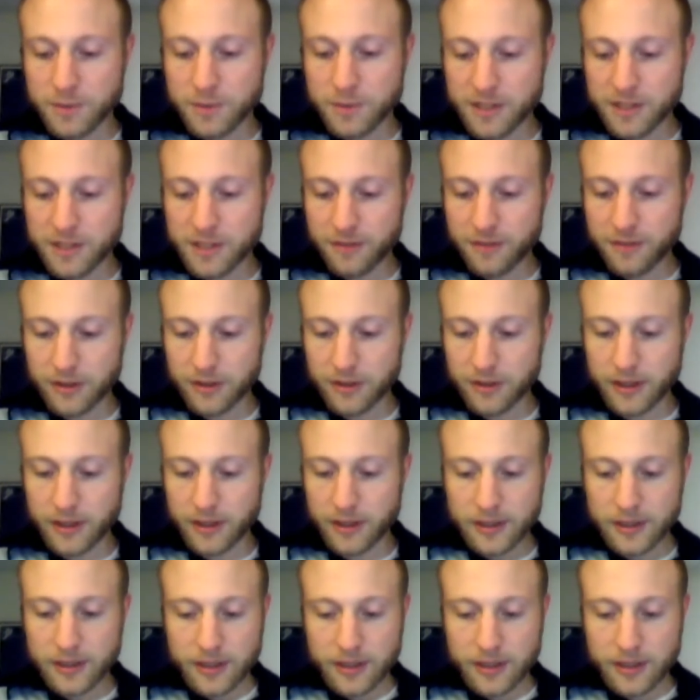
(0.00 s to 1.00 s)

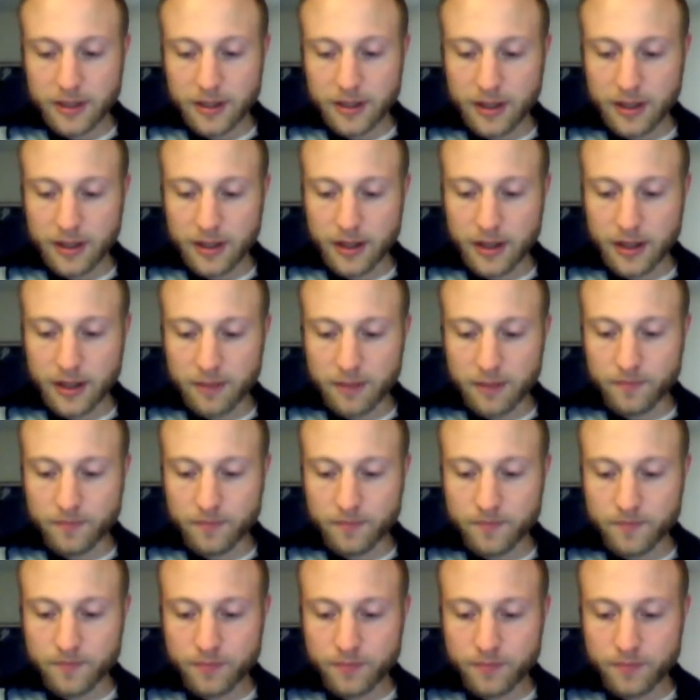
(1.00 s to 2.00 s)
specifically, um,